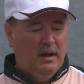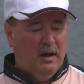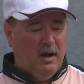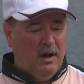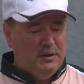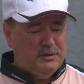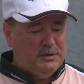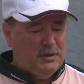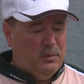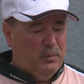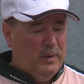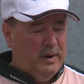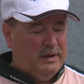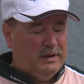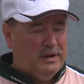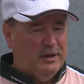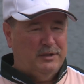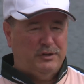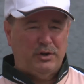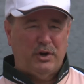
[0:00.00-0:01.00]
Also,
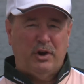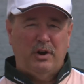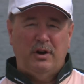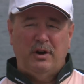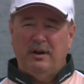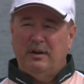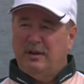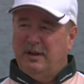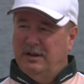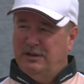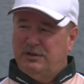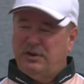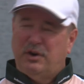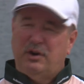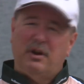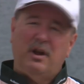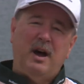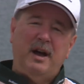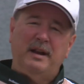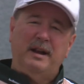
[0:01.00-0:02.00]
wind can turn, can
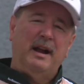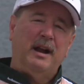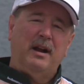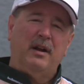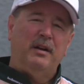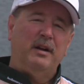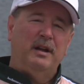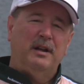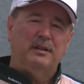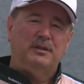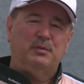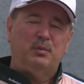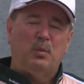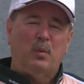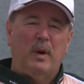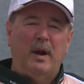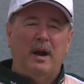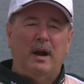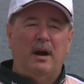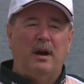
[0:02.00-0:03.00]
turn on areas
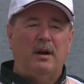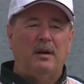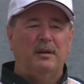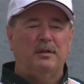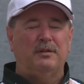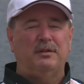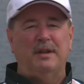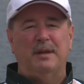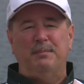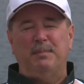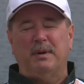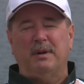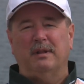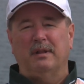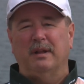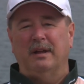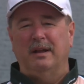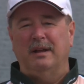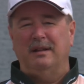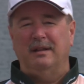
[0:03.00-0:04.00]
where
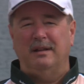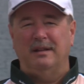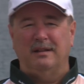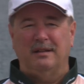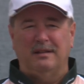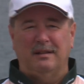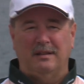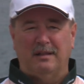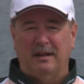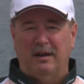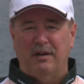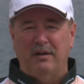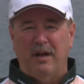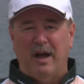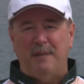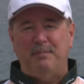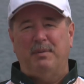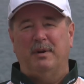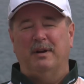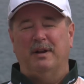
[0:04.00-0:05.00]
typically they're
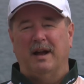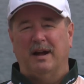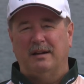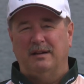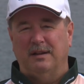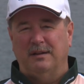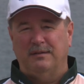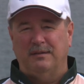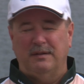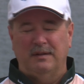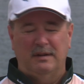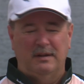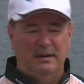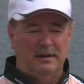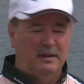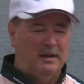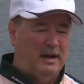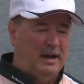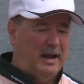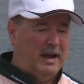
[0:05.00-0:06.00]
not productive.
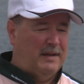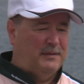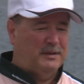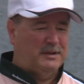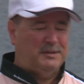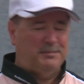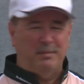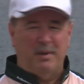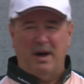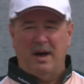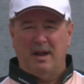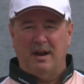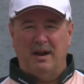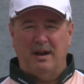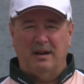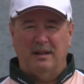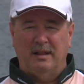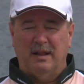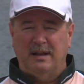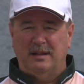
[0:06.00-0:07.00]
I have a spot
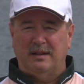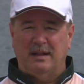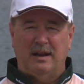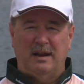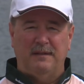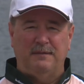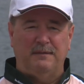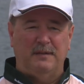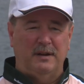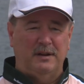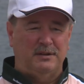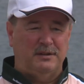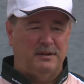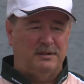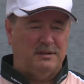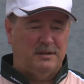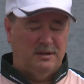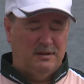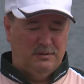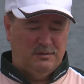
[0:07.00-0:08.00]
on a lake that I fish
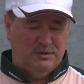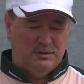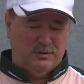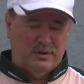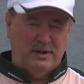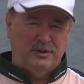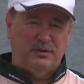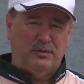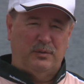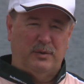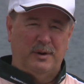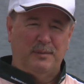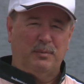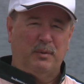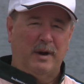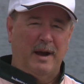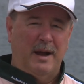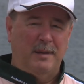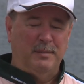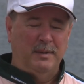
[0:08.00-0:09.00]
that's a stretch of
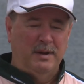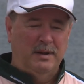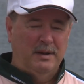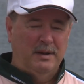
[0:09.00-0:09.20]
riprap.